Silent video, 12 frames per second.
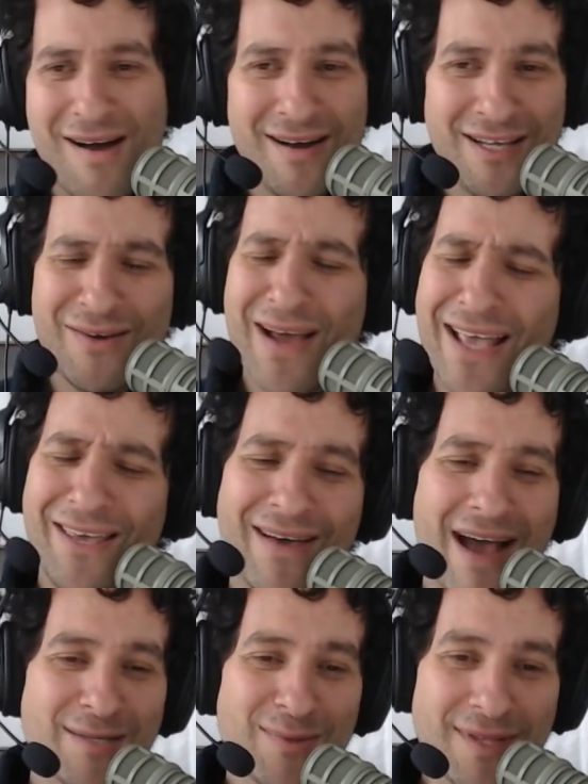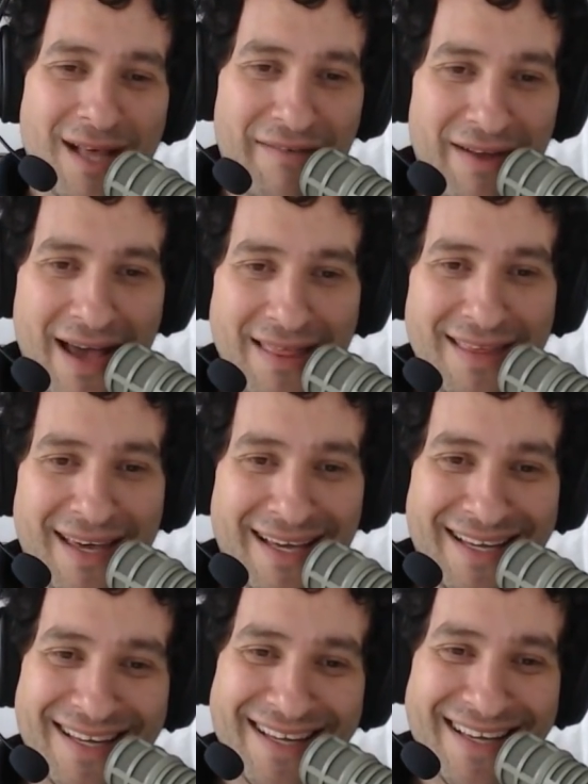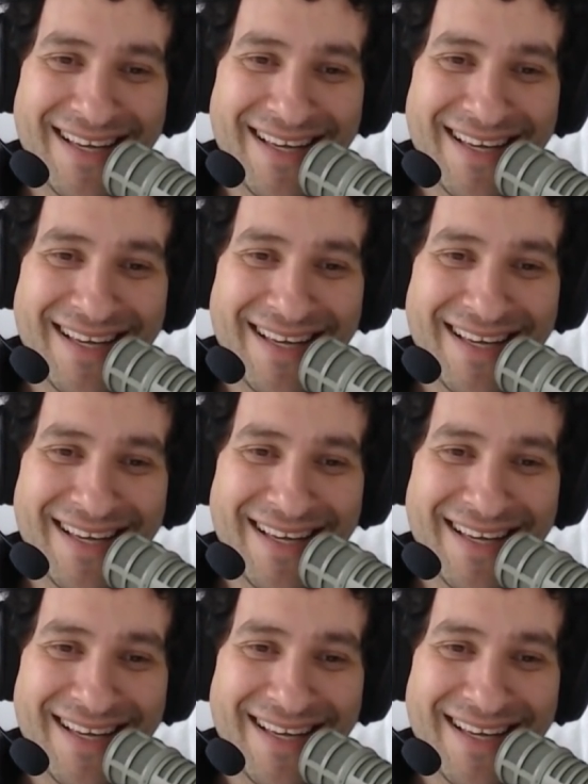on. You guys would love it, I think.